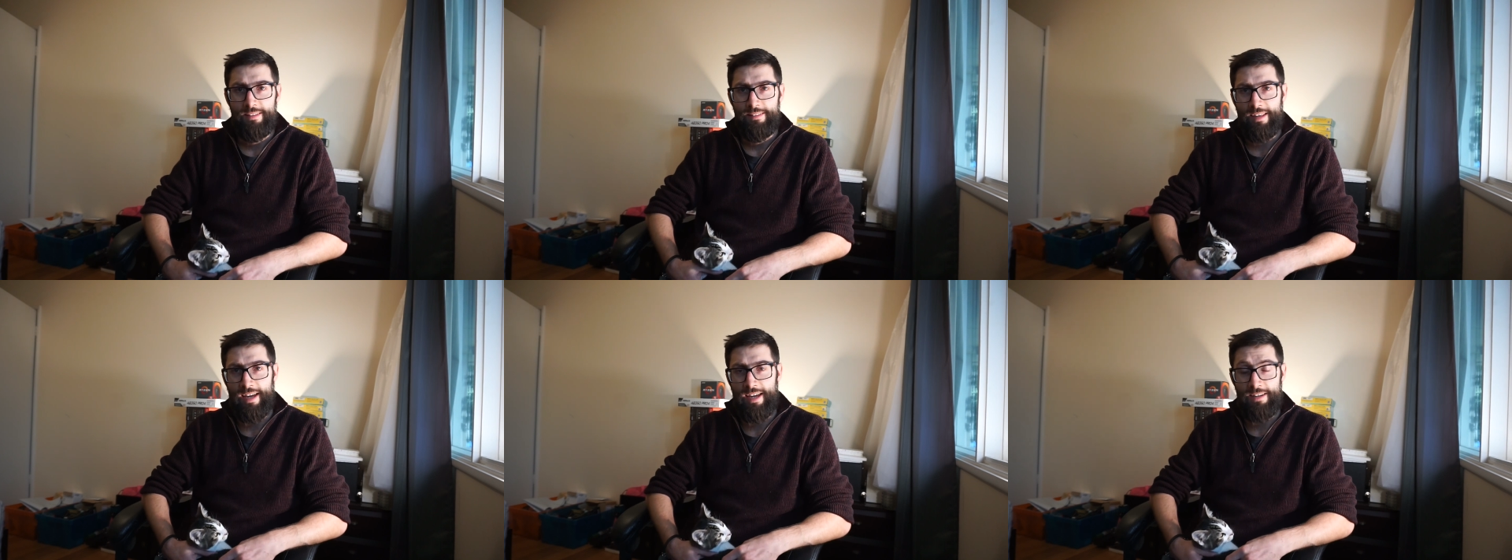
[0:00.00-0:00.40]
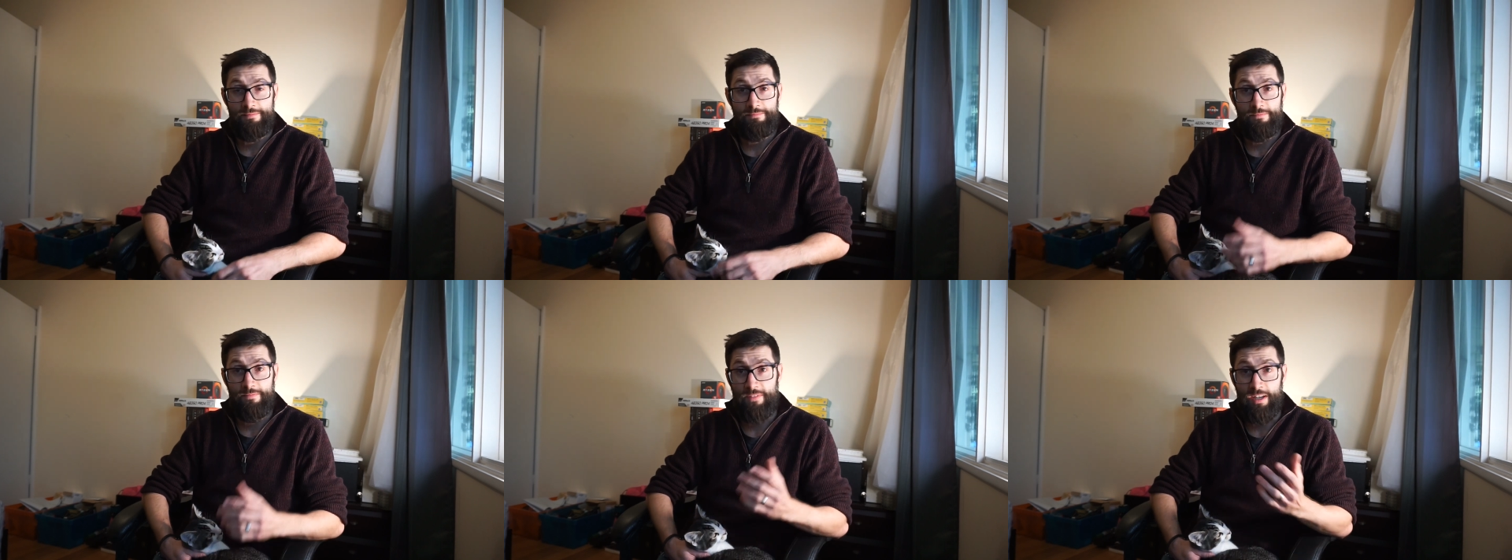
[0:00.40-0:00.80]
and
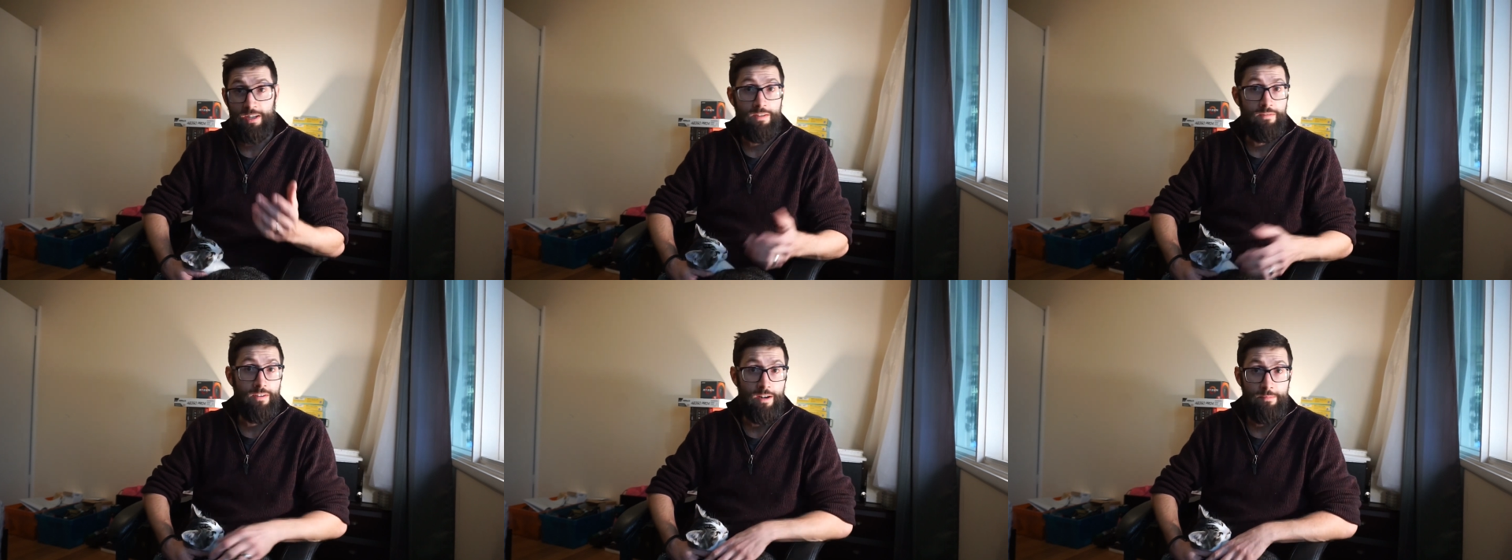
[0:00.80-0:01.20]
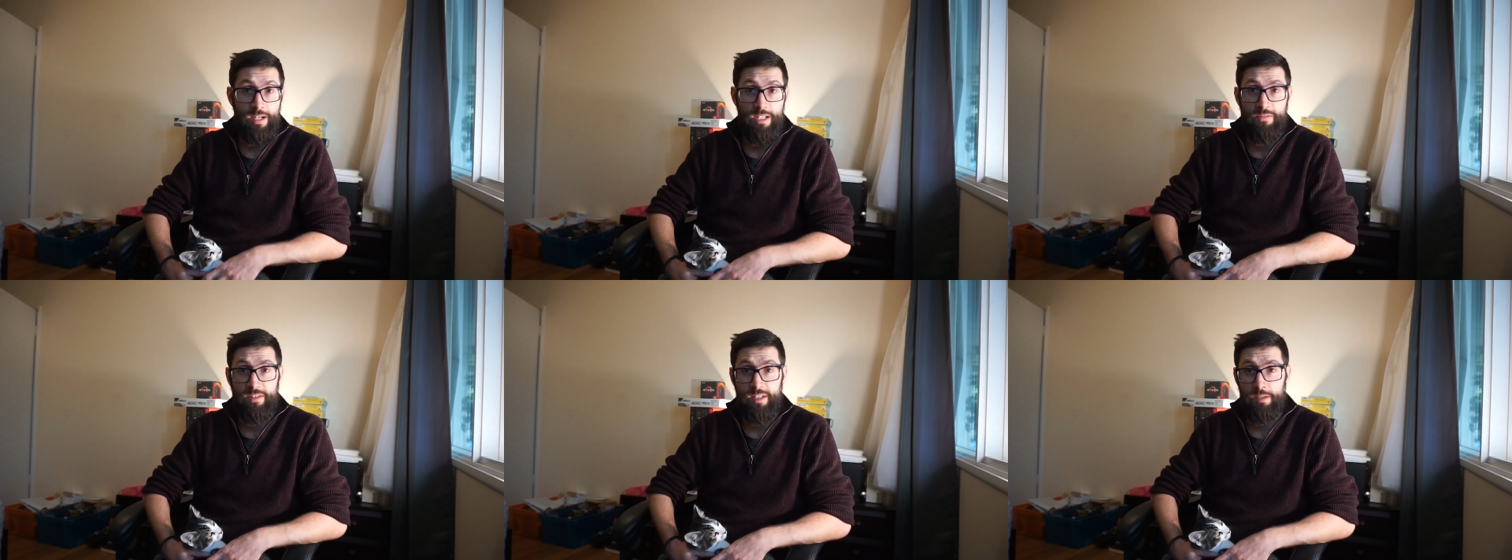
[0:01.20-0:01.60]
thank you very
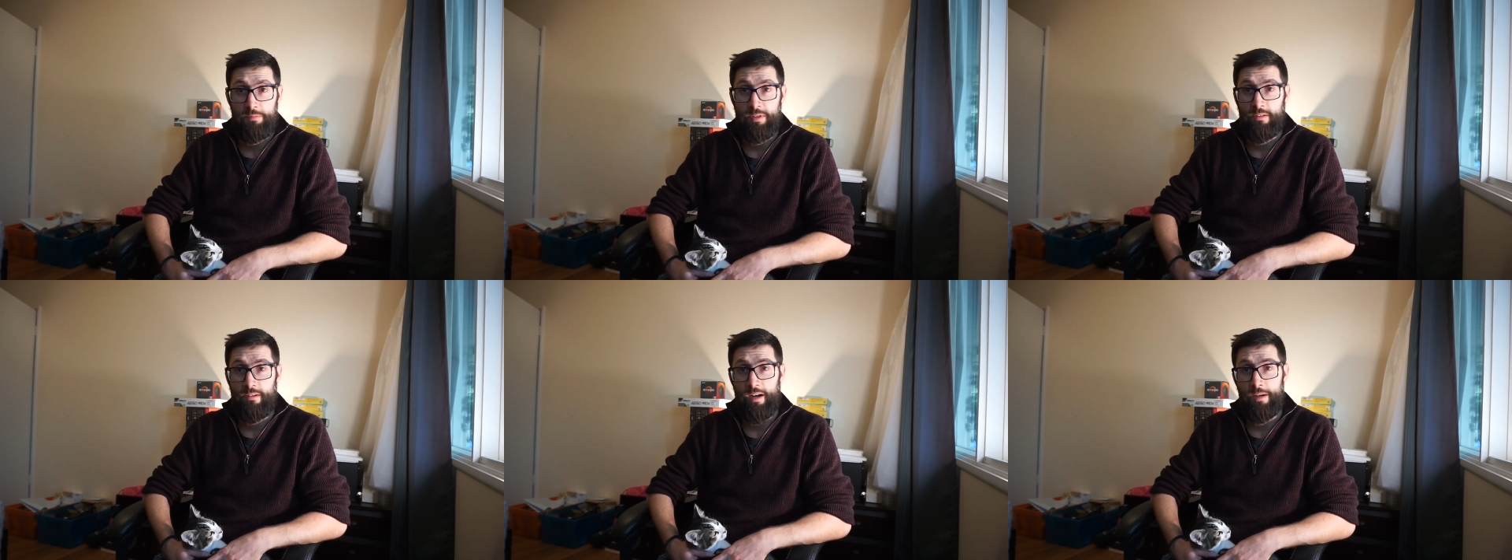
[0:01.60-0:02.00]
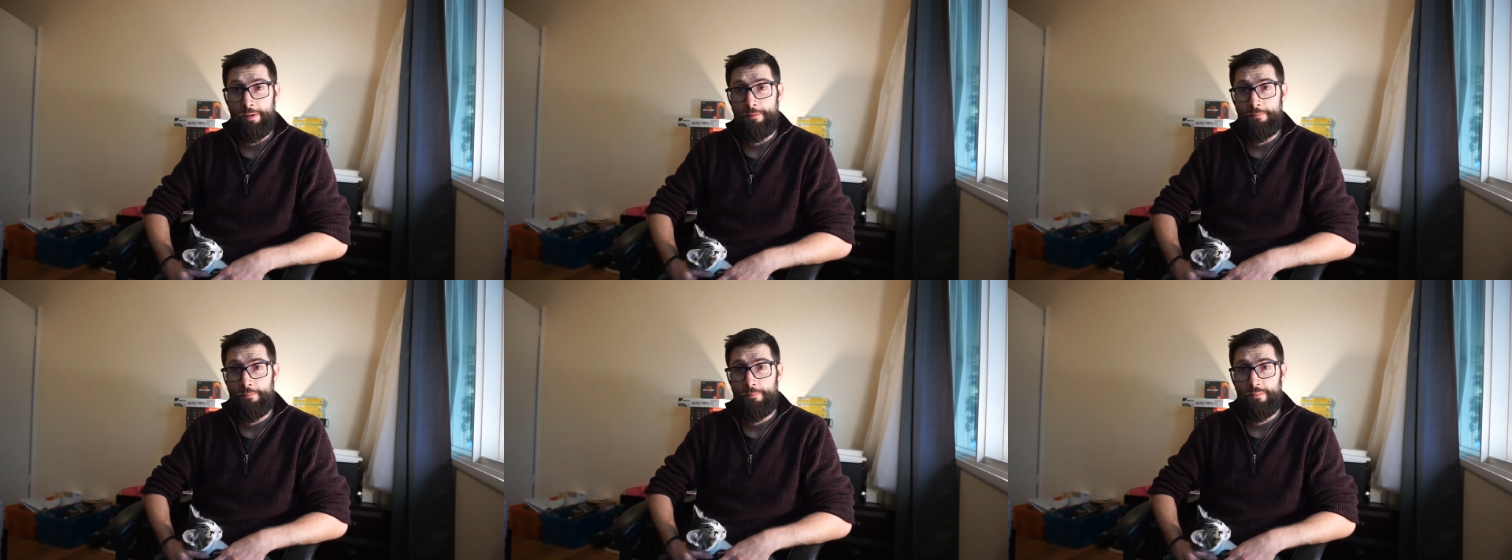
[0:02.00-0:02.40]
much for subscribing,